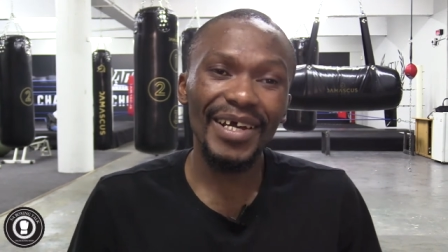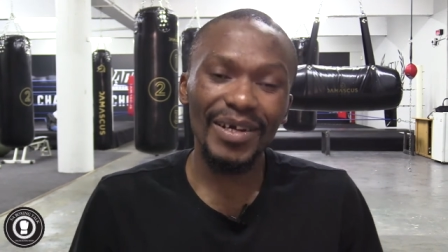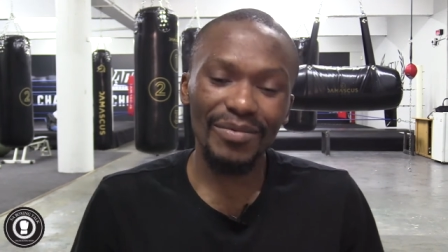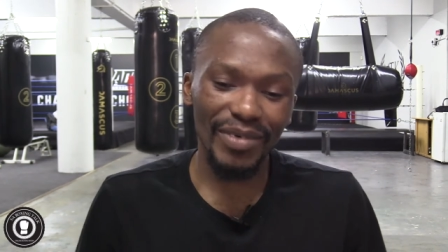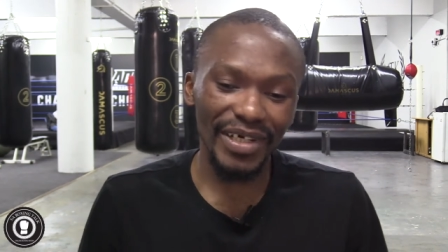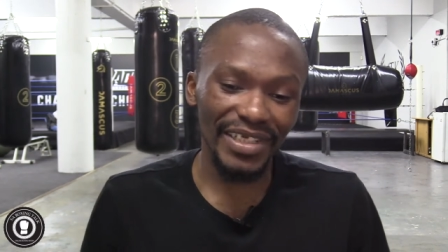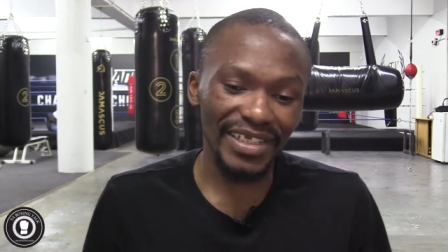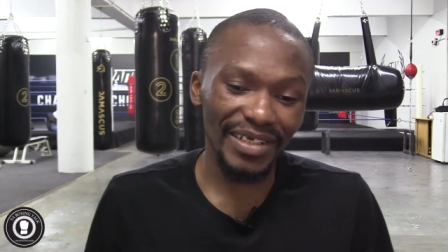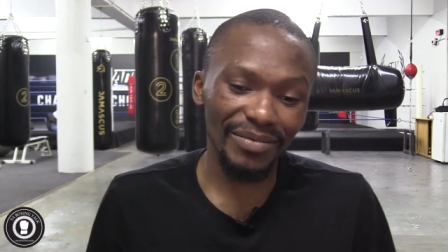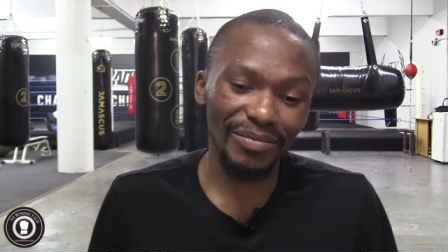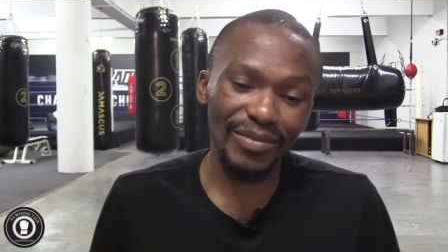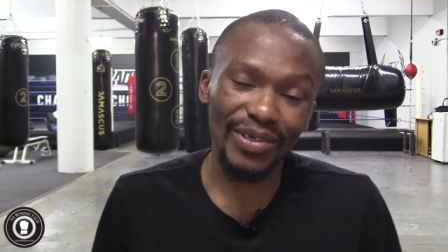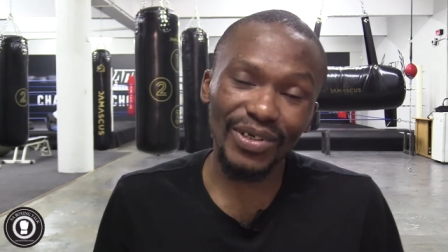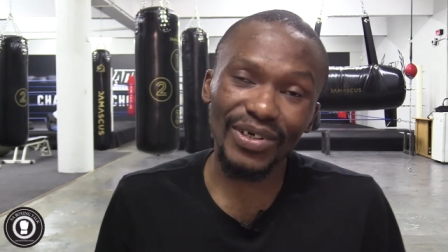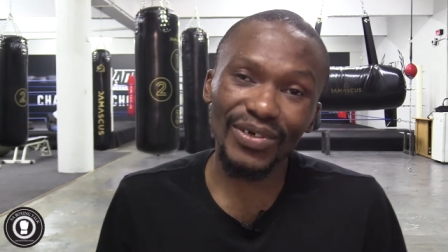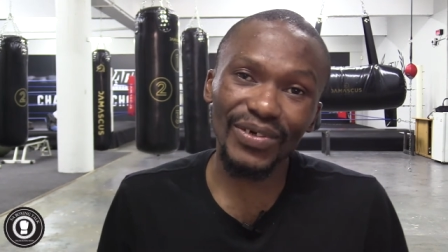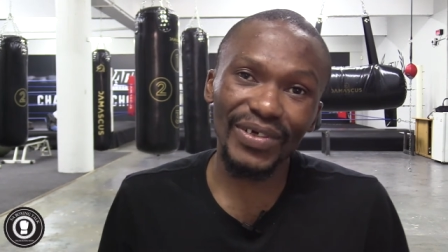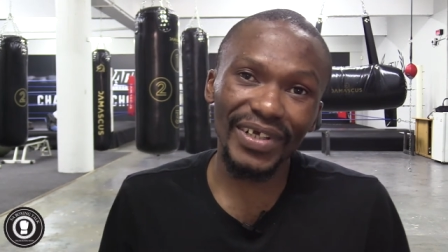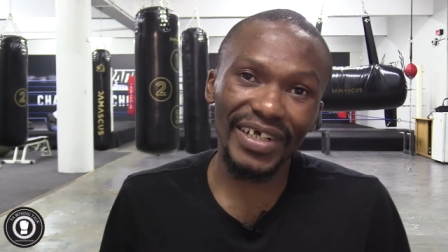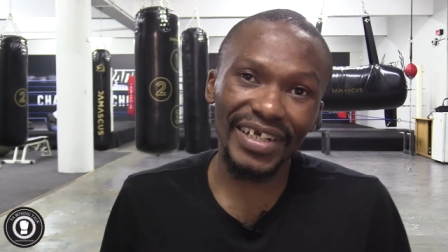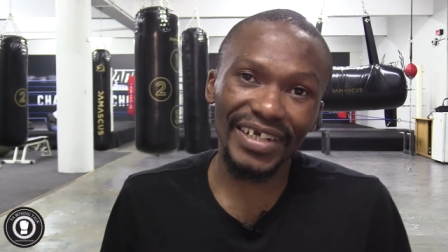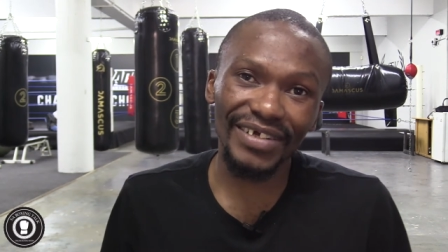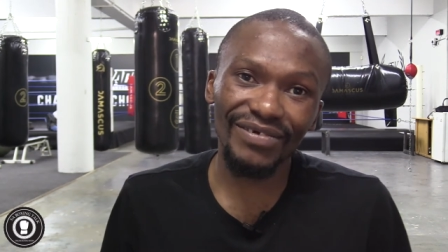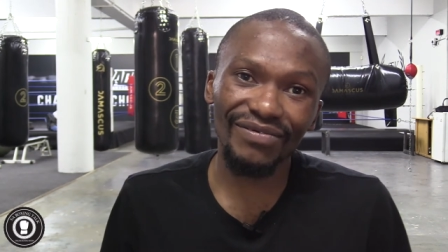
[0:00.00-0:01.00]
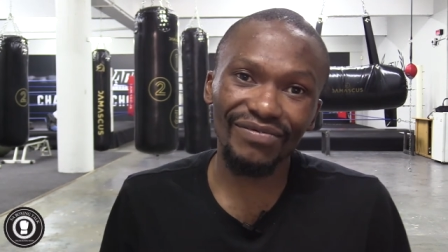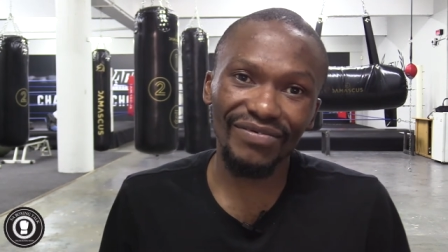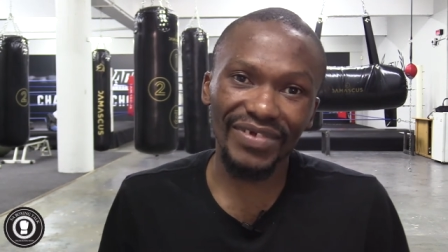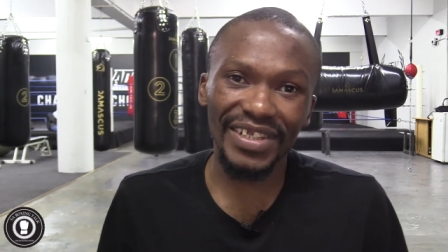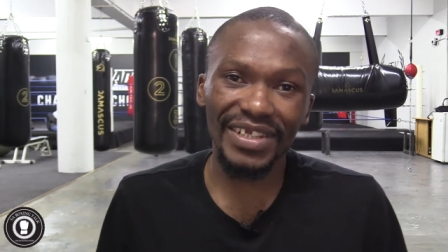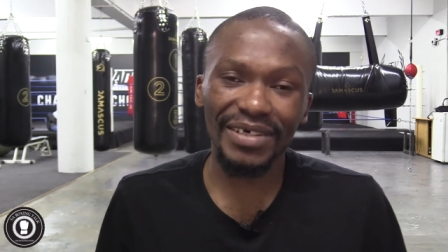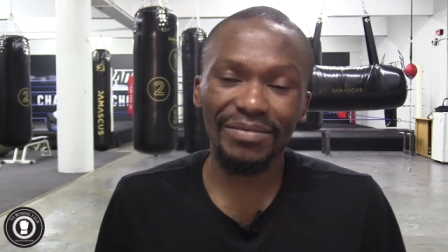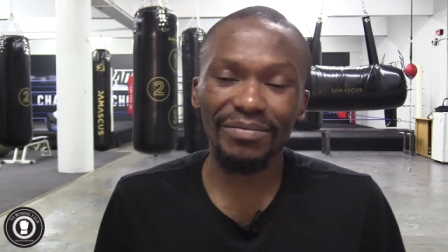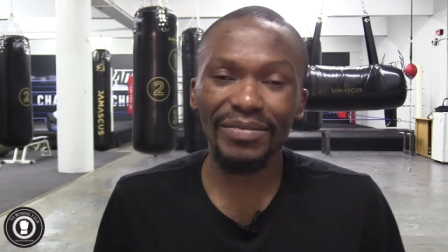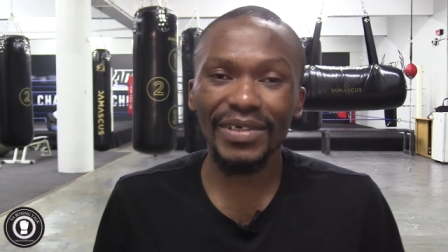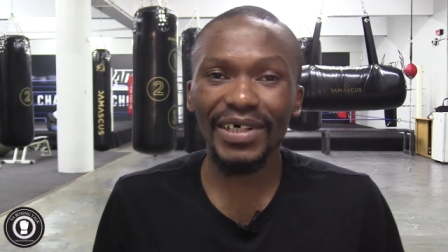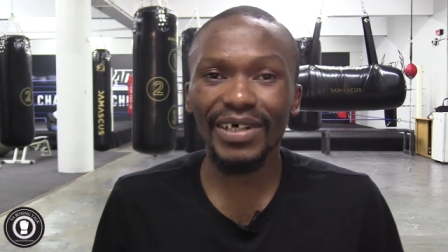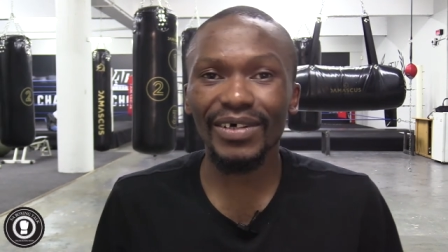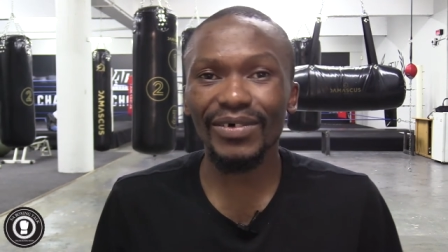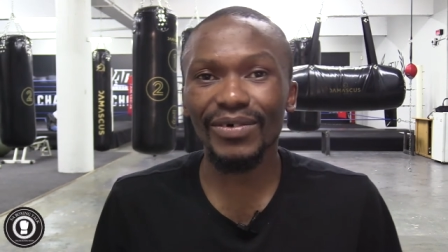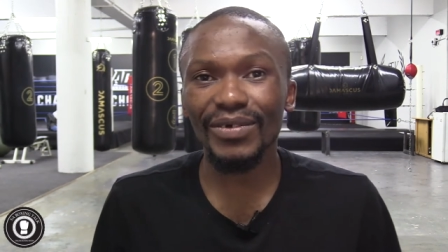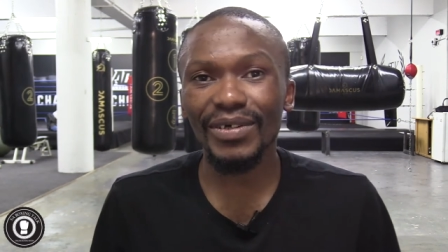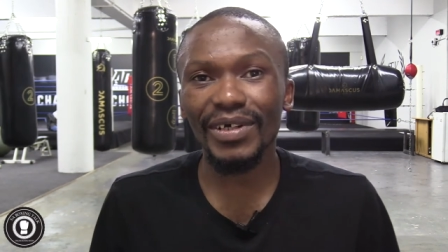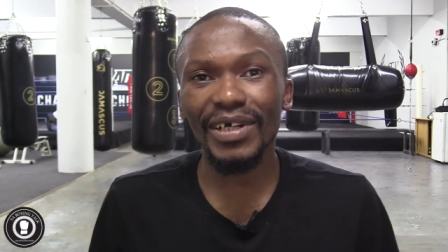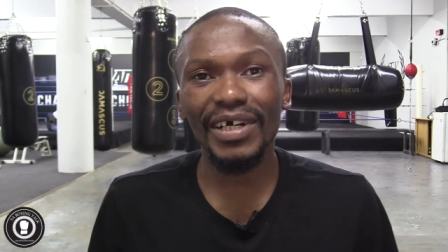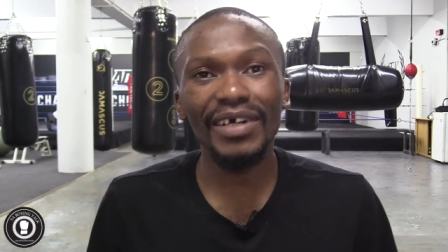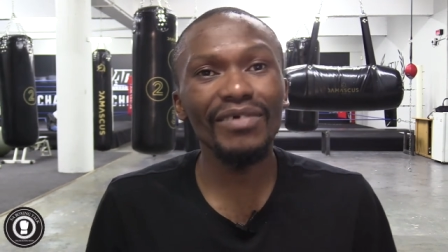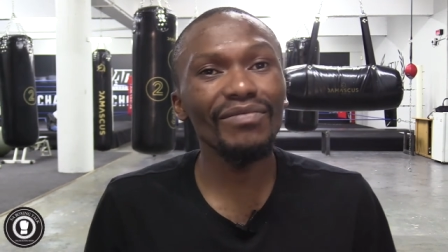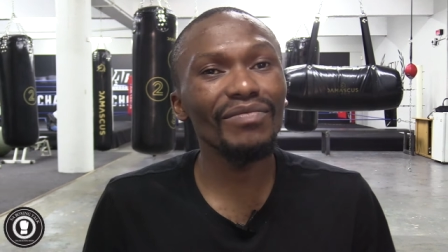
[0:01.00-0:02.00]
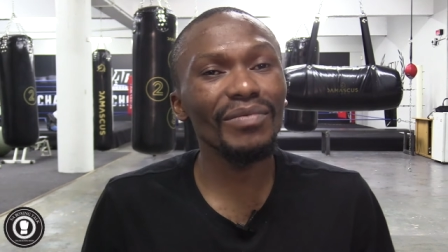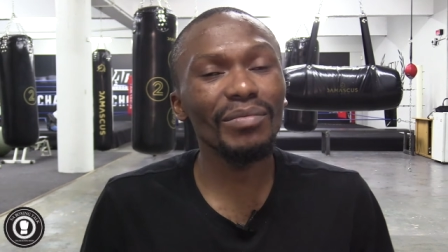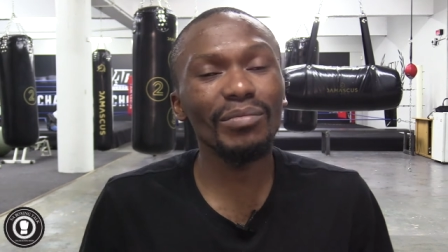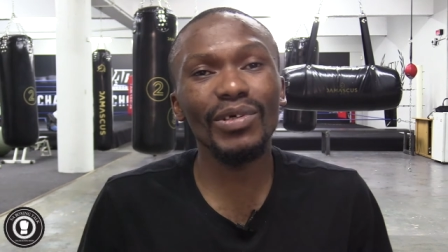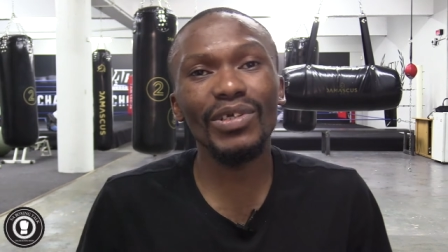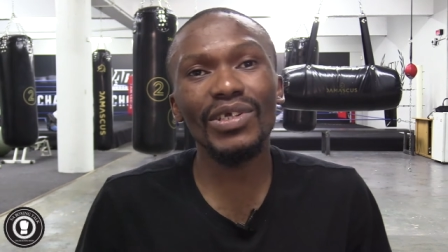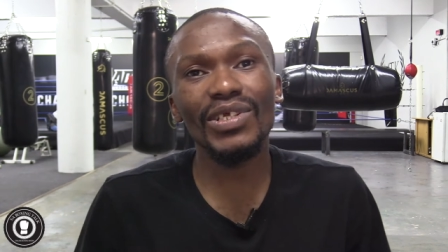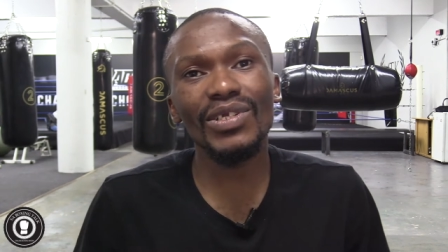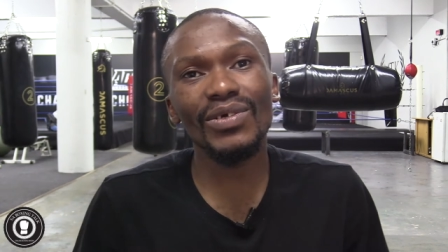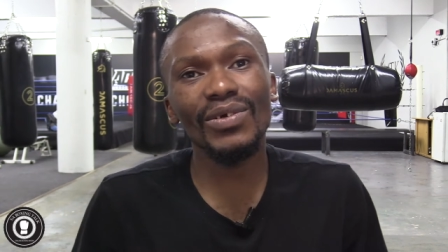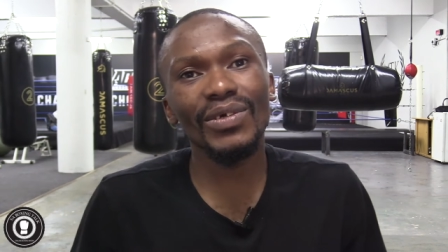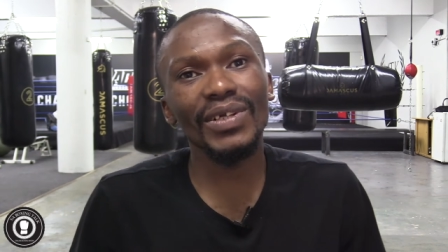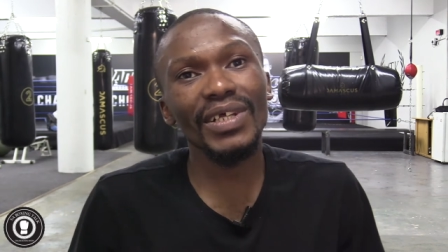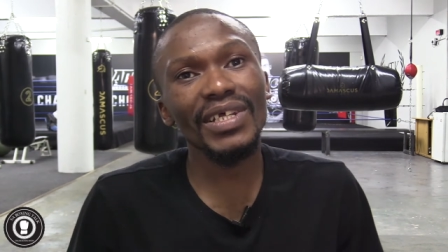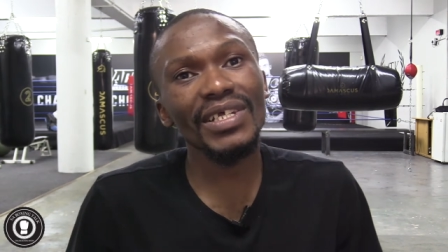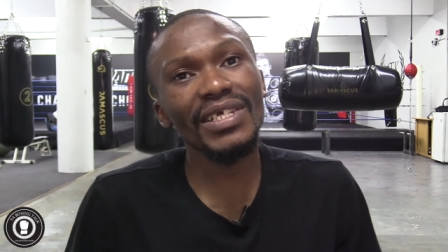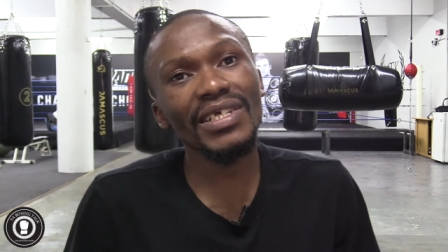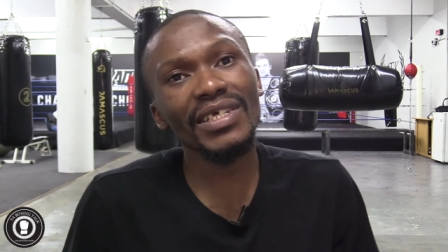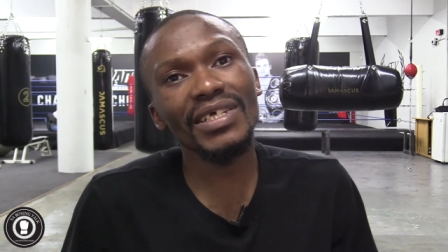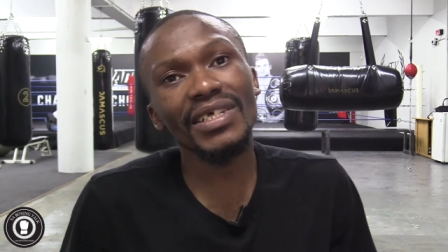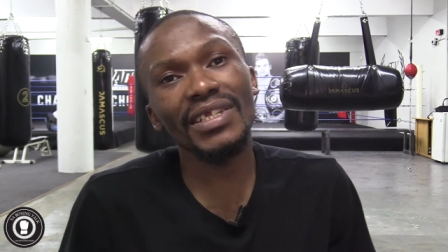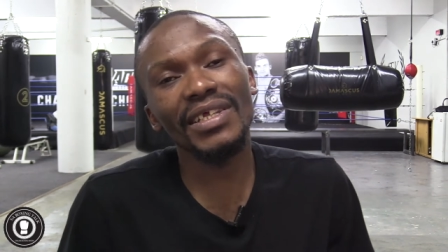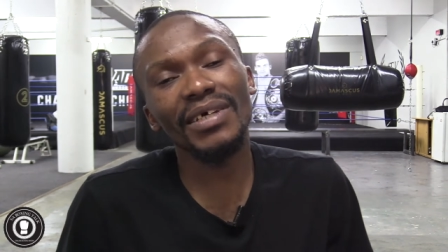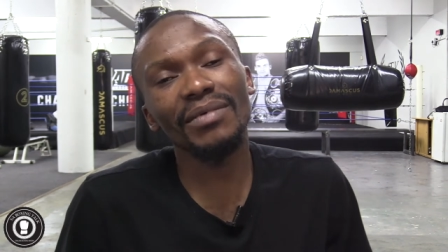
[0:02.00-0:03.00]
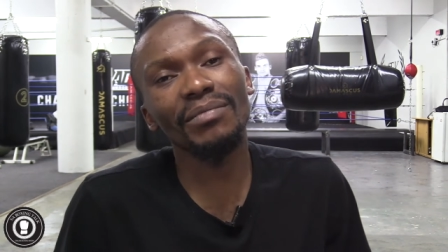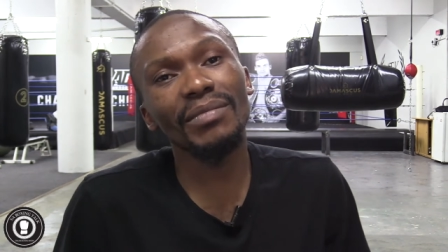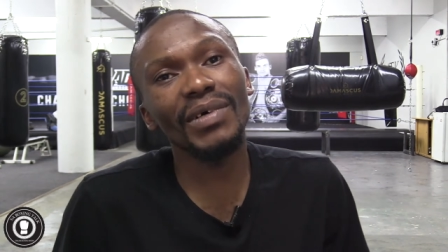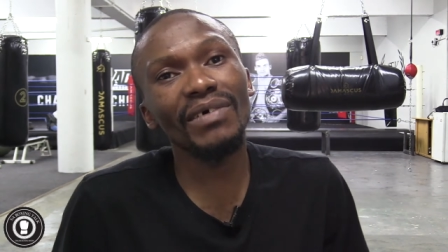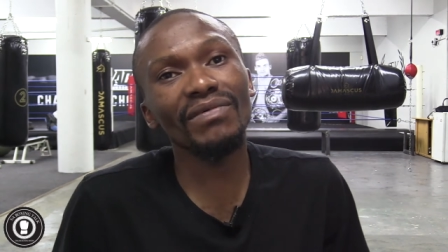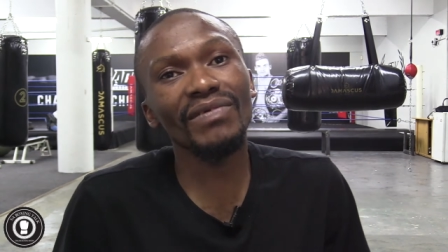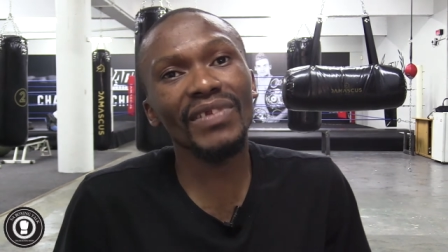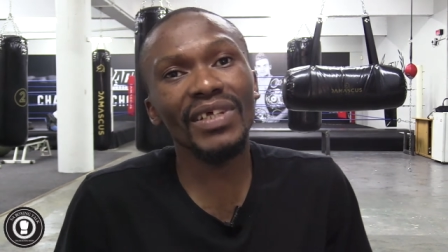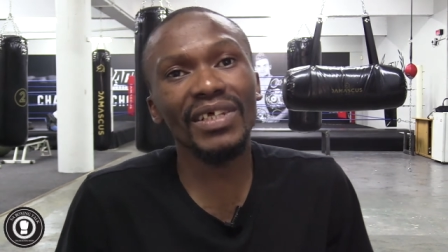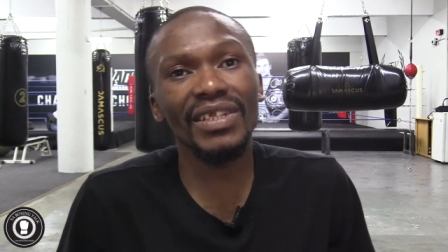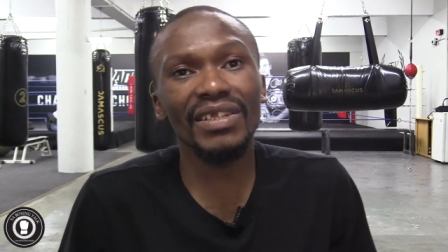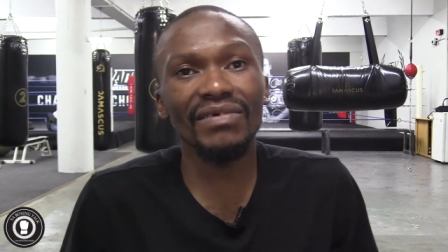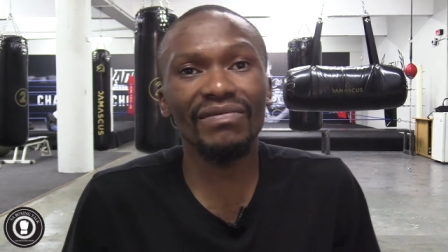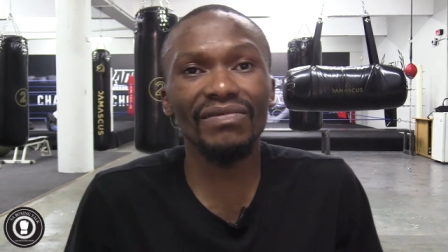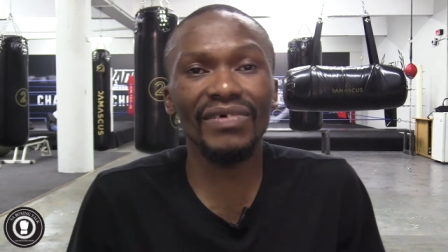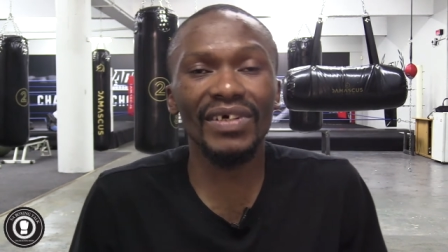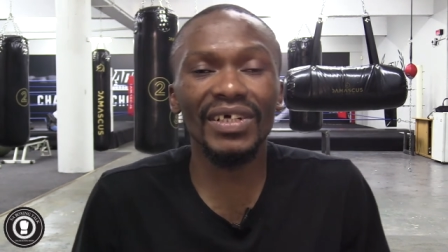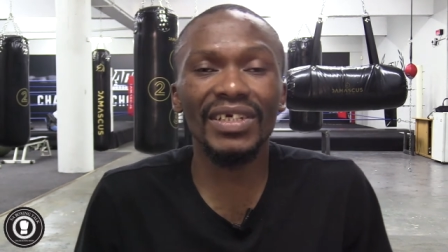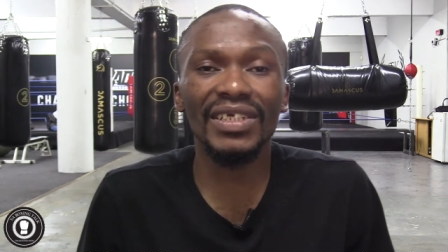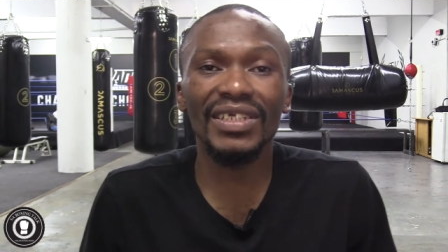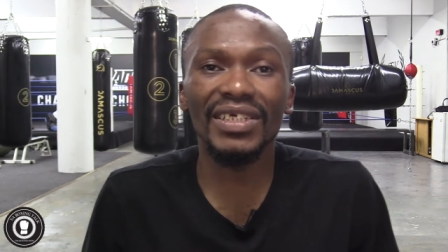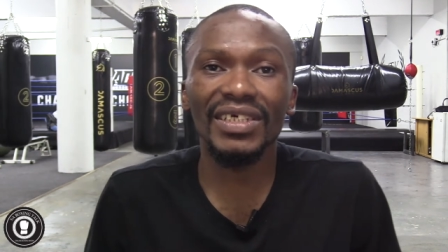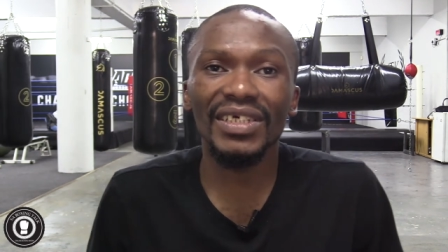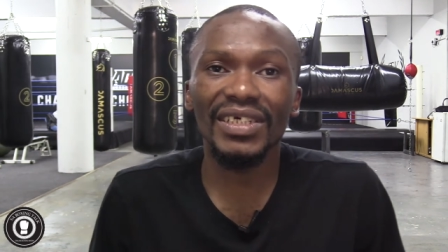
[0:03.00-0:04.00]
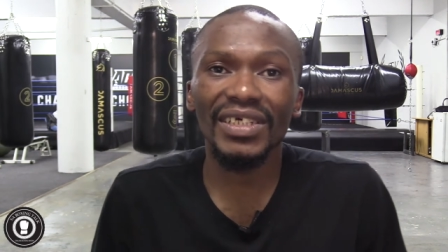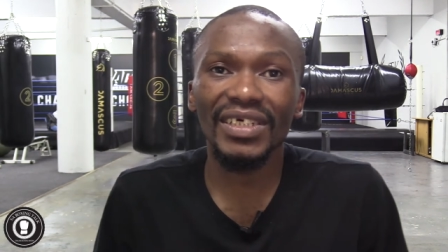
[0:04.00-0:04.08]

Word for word: but I'm not gonna reveal them now. Everybody's gonna see them after the fight.